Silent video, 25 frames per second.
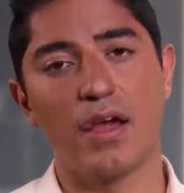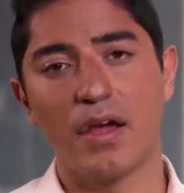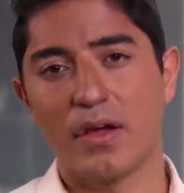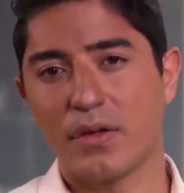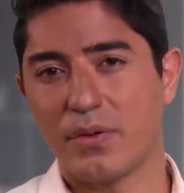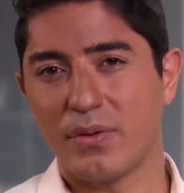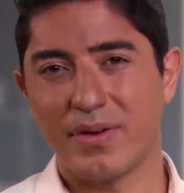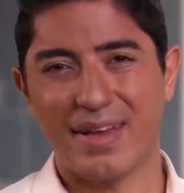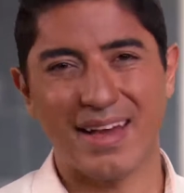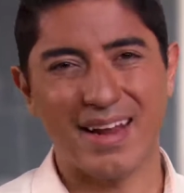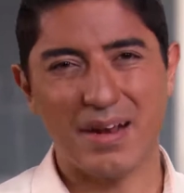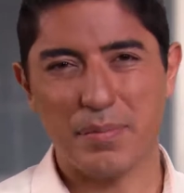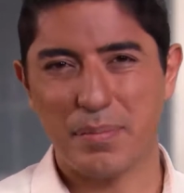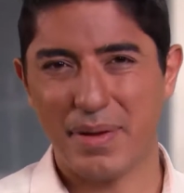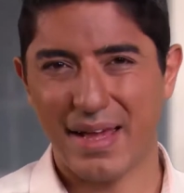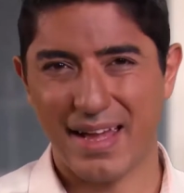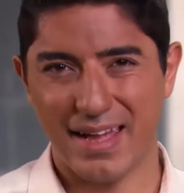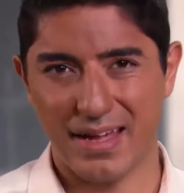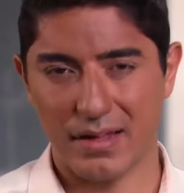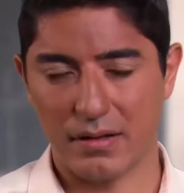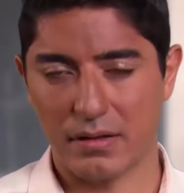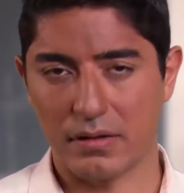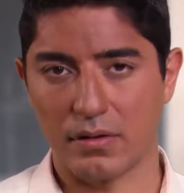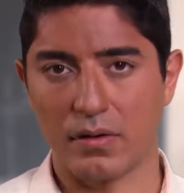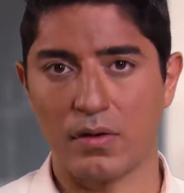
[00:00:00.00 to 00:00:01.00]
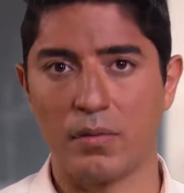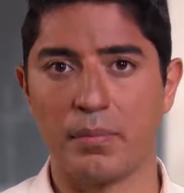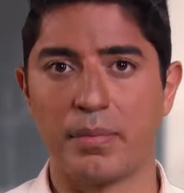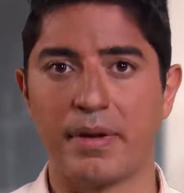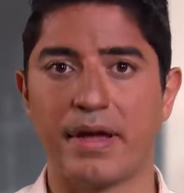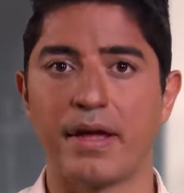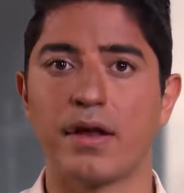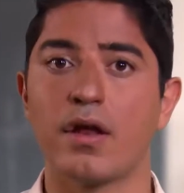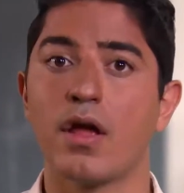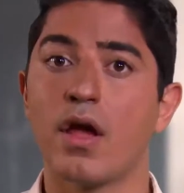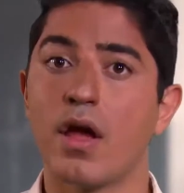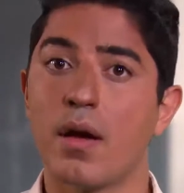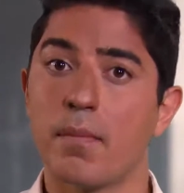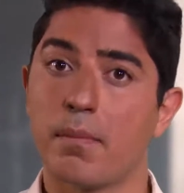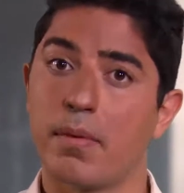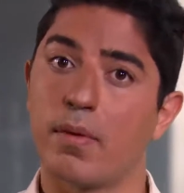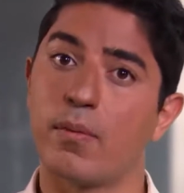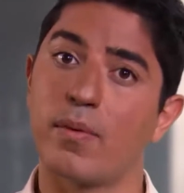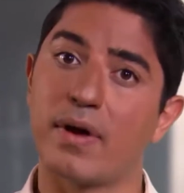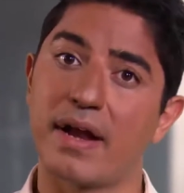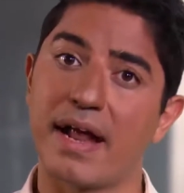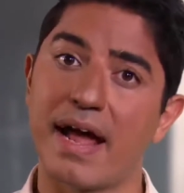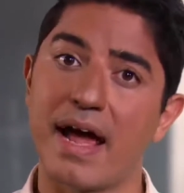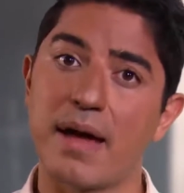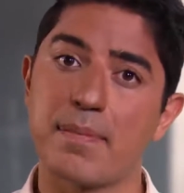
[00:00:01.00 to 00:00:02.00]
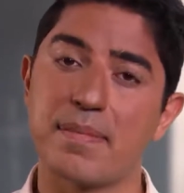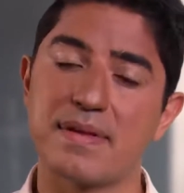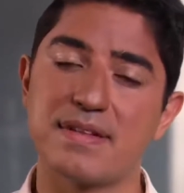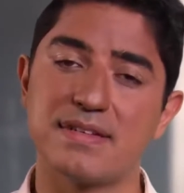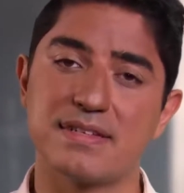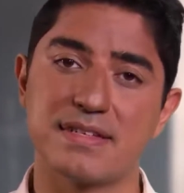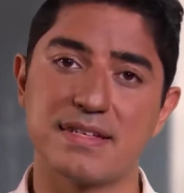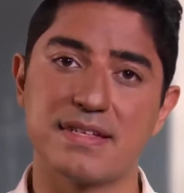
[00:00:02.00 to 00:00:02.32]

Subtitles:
You got to pay a little bit, but what happens